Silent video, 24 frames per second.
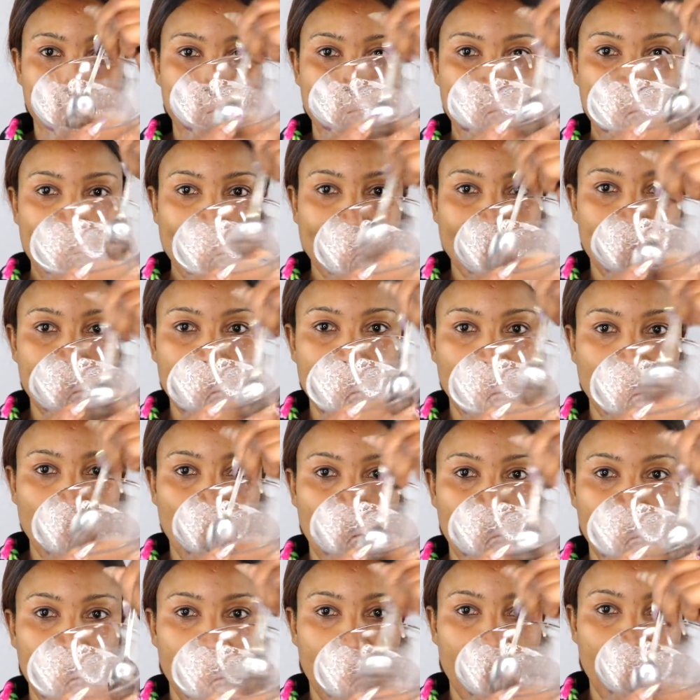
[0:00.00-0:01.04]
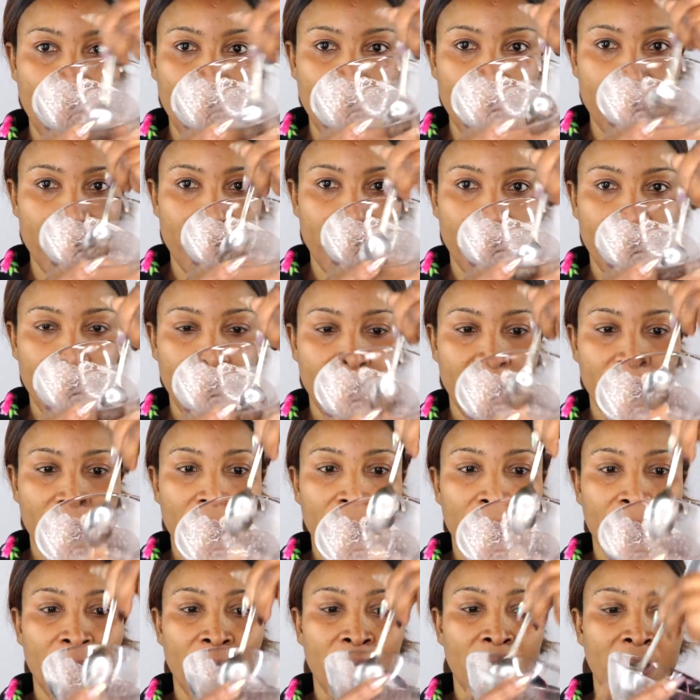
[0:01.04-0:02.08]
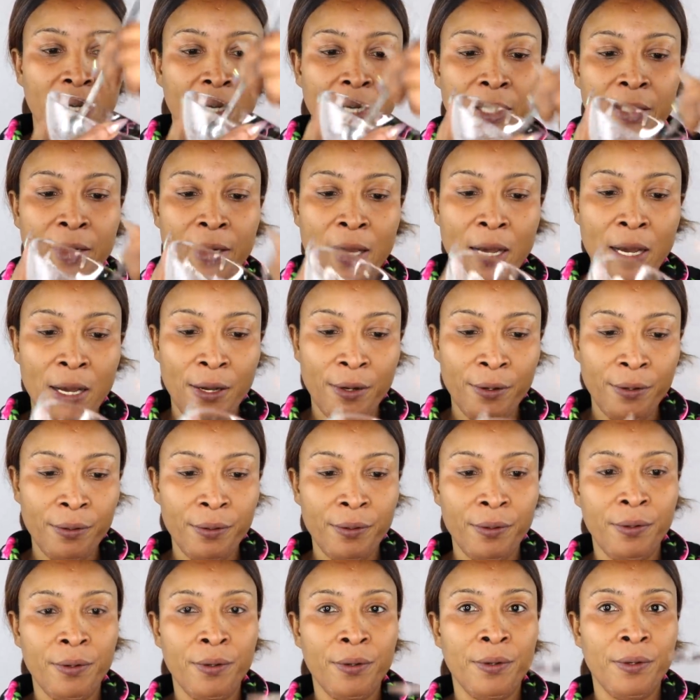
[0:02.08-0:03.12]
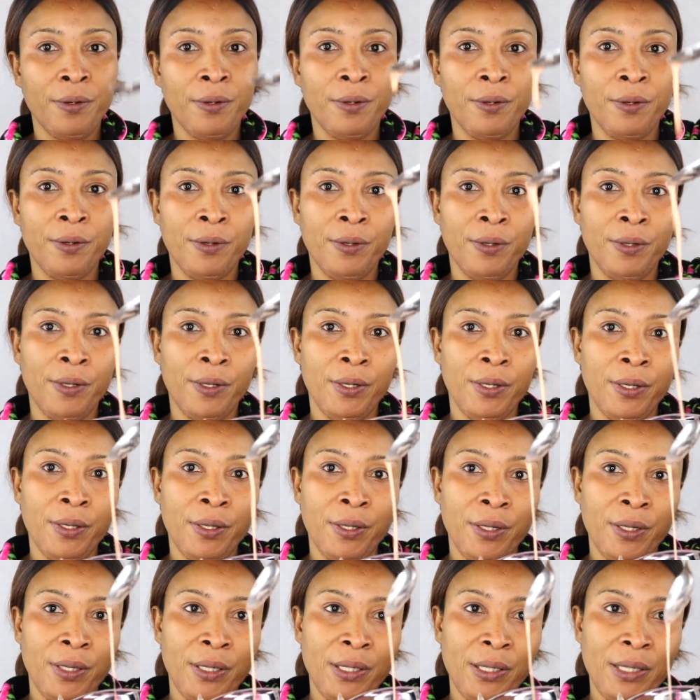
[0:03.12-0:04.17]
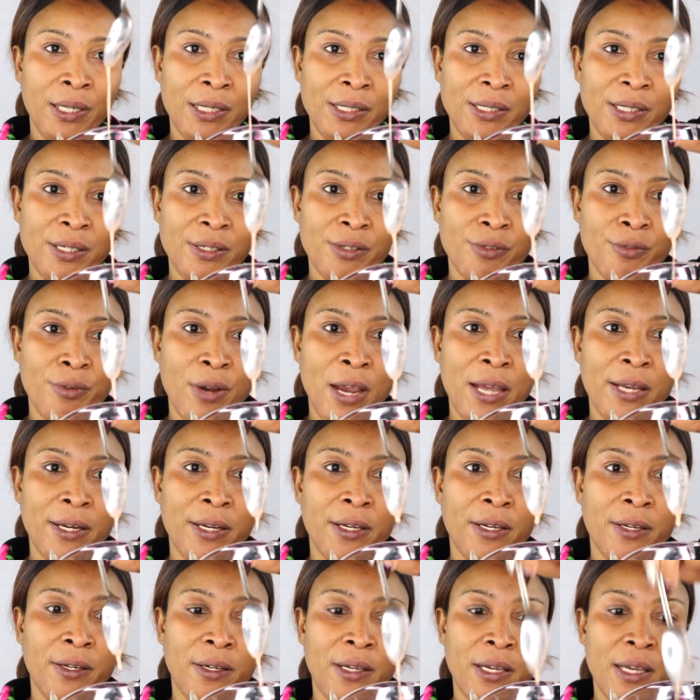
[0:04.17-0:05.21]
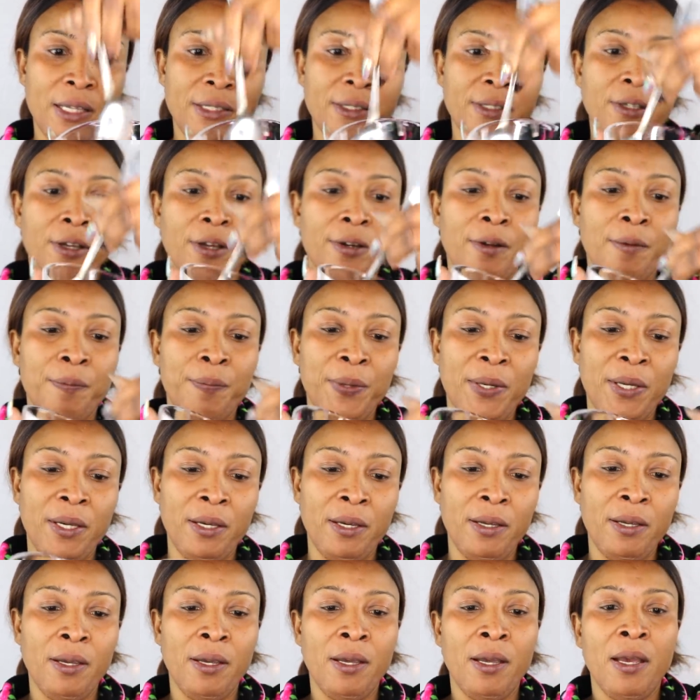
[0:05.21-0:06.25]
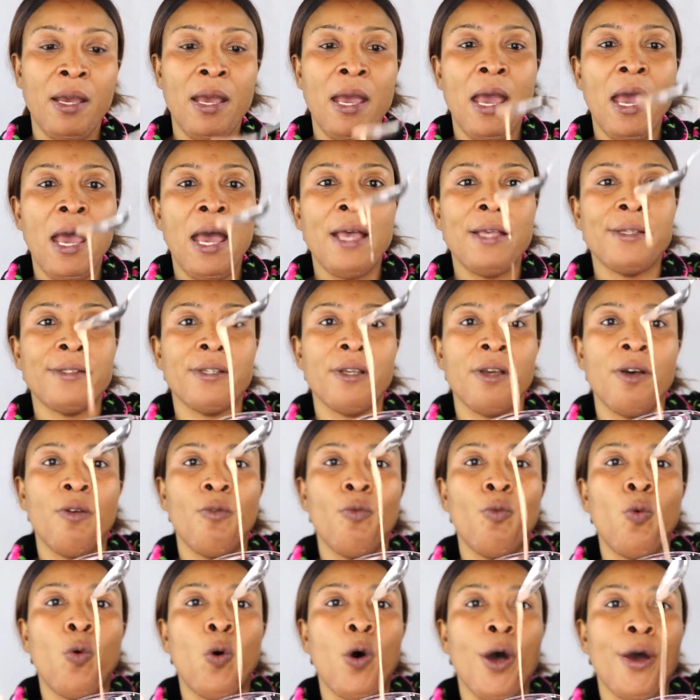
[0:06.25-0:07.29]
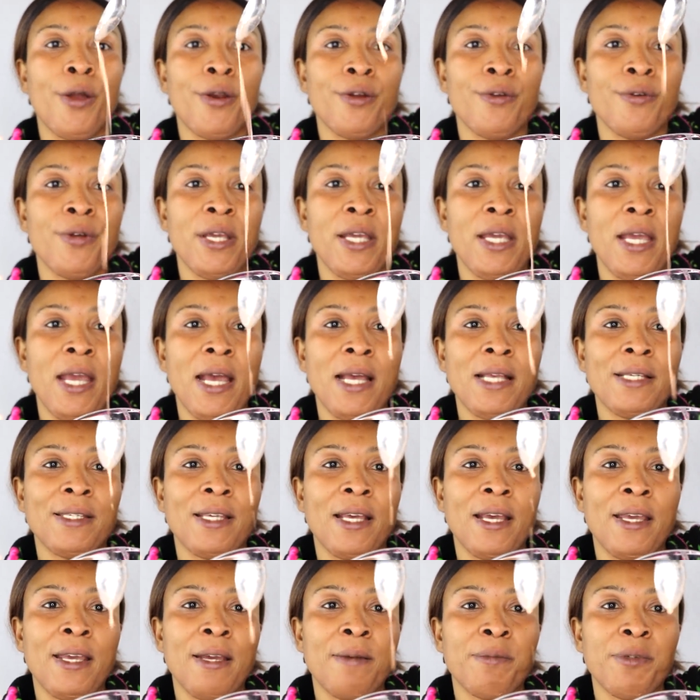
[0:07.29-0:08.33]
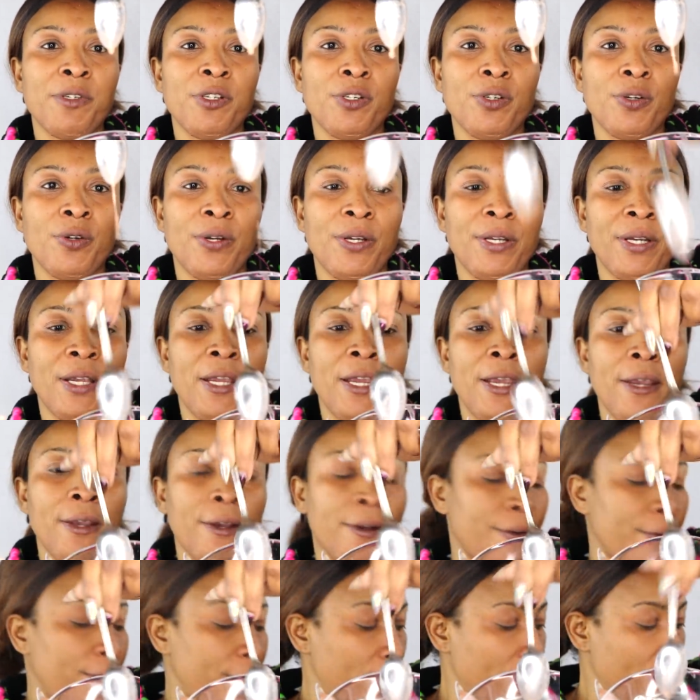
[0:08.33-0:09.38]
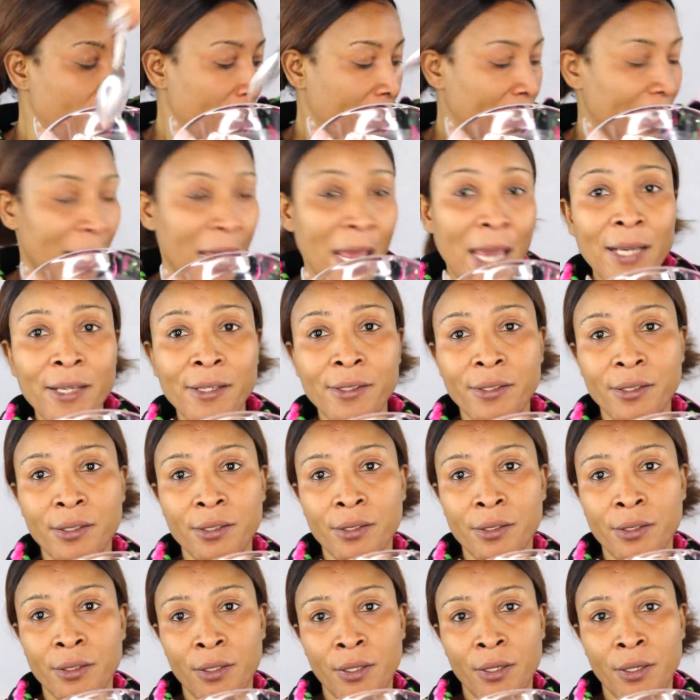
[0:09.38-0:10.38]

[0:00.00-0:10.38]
as I'm showing here and now this is ready it's gonna be as watery as I am showing here. Next,